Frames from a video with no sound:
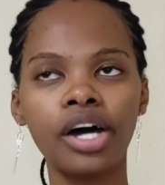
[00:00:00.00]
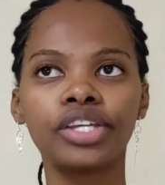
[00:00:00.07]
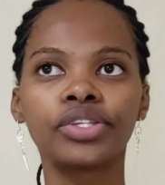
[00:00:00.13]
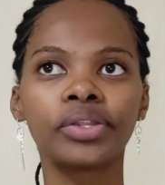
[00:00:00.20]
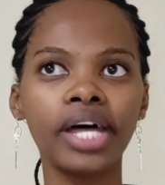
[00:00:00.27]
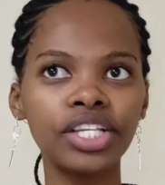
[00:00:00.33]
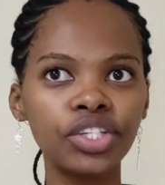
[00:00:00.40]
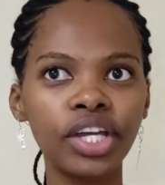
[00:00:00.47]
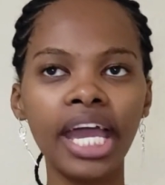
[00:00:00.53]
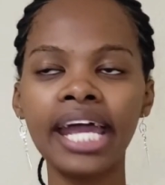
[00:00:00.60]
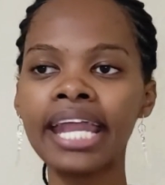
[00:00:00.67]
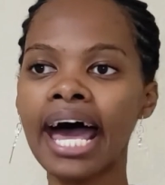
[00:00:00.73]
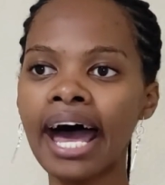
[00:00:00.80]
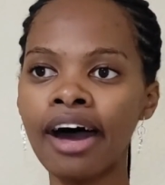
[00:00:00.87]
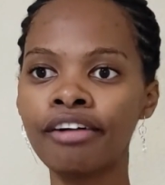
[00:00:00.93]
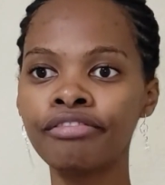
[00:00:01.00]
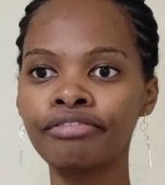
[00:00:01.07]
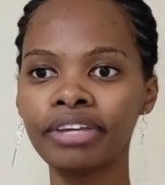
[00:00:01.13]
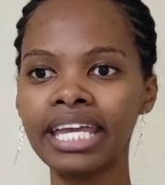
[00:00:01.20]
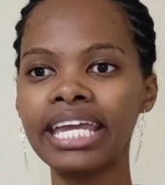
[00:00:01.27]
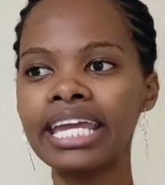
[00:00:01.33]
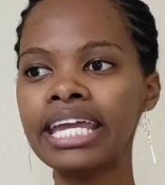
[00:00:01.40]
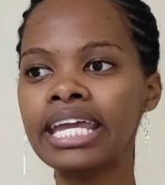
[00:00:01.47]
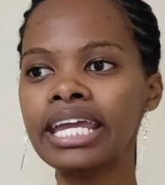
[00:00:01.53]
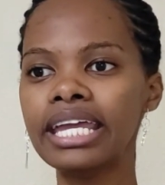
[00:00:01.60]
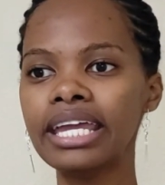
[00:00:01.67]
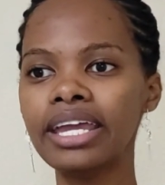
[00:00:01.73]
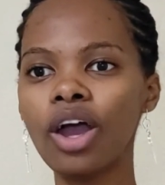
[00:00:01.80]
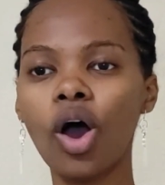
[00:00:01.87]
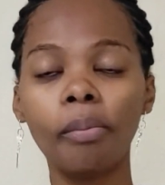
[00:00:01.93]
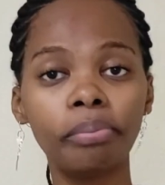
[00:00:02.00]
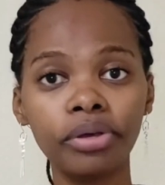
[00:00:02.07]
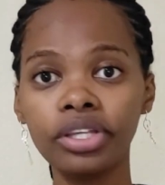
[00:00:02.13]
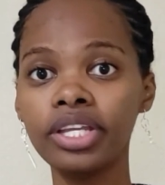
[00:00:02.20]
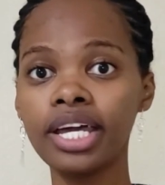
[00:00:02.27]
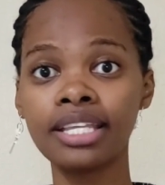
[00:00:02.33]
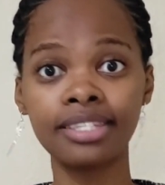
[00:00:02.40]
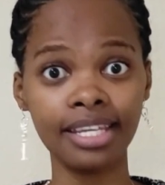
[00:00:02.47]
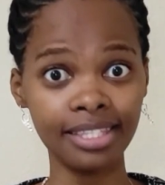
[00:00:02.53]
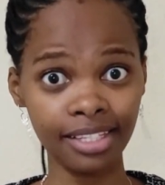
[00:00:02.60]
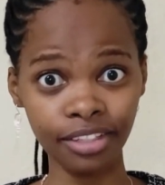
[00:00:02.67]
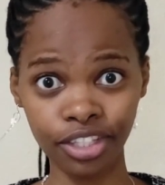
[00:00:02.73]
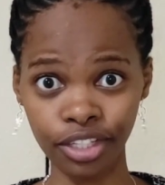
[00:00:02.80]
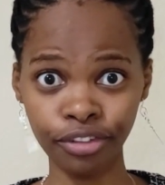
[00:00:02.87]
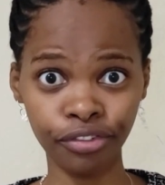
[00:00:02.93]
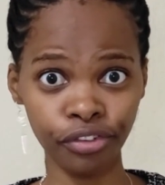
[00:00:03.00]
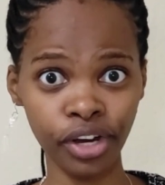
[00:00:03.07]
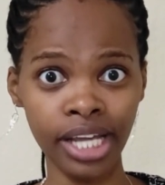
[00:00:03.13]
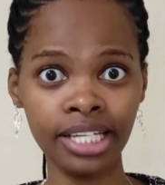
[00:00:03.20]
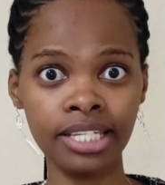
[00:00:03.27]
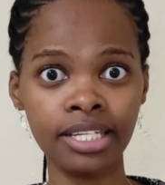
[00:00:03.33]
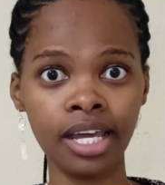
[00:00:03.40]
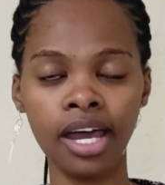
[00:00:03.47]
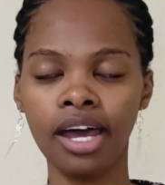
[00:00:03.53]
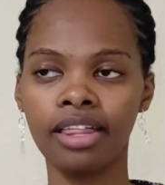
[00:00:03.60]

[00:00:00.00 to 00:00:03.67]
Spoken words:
so that you can have opinions as it different.